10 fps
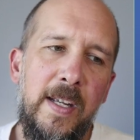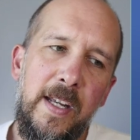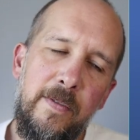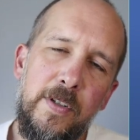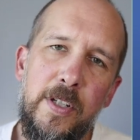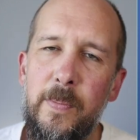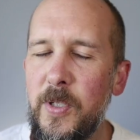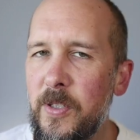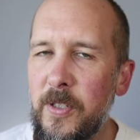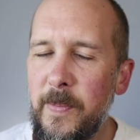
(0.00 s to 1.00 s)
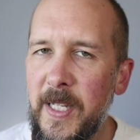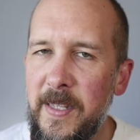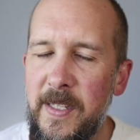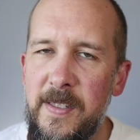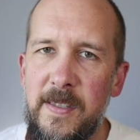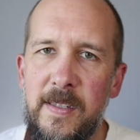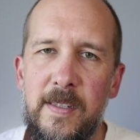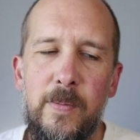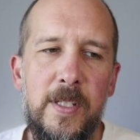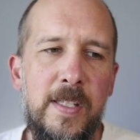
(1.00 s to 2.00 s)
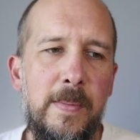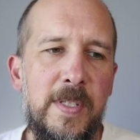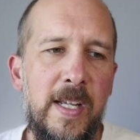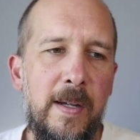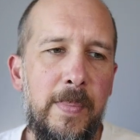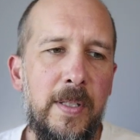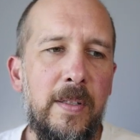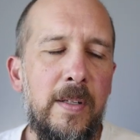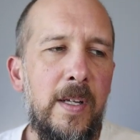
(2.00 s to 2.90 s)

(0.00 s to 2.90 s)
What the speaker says: Every time we talk about this is what seems to happen.